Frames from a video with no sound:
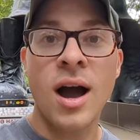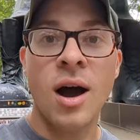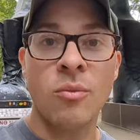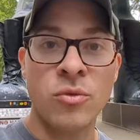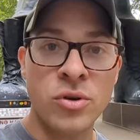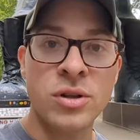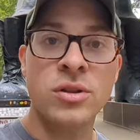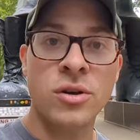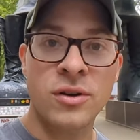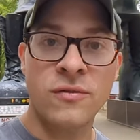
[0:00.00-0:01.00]
I'm really
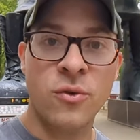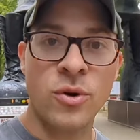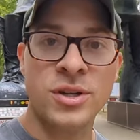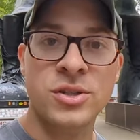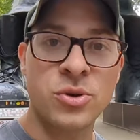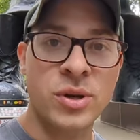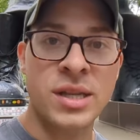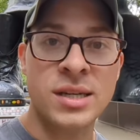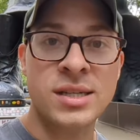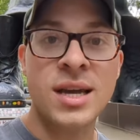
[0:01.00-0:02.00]
looking forward to doing
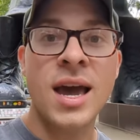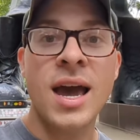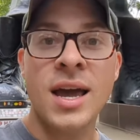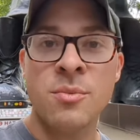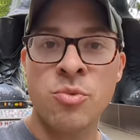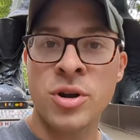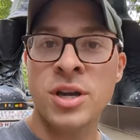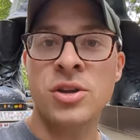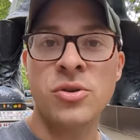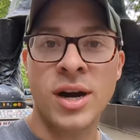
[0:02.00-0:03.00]
this and
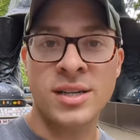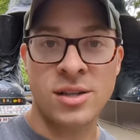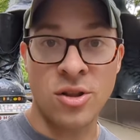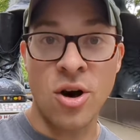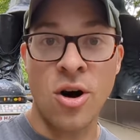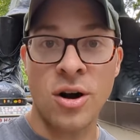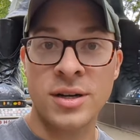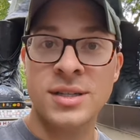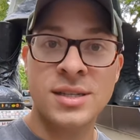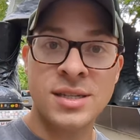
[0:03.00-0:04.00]
bringing you guys along
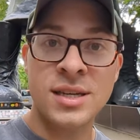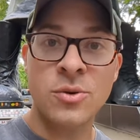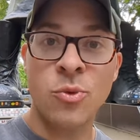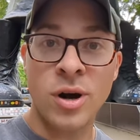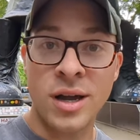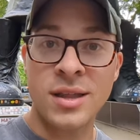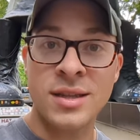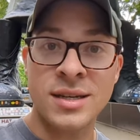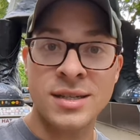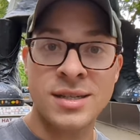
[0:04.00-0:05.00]
to see what
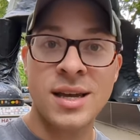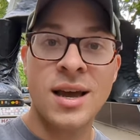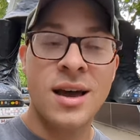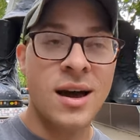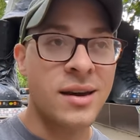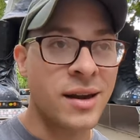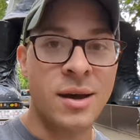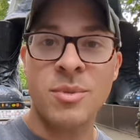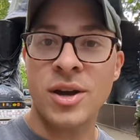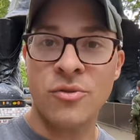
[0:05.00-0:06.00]
this
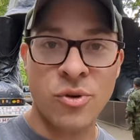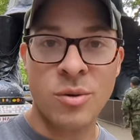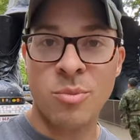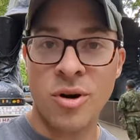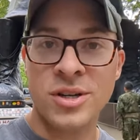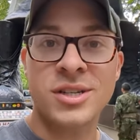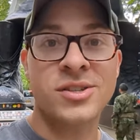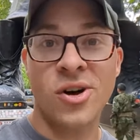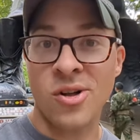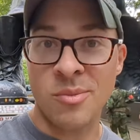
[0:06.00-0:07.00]
Nijmegen Ruck March is all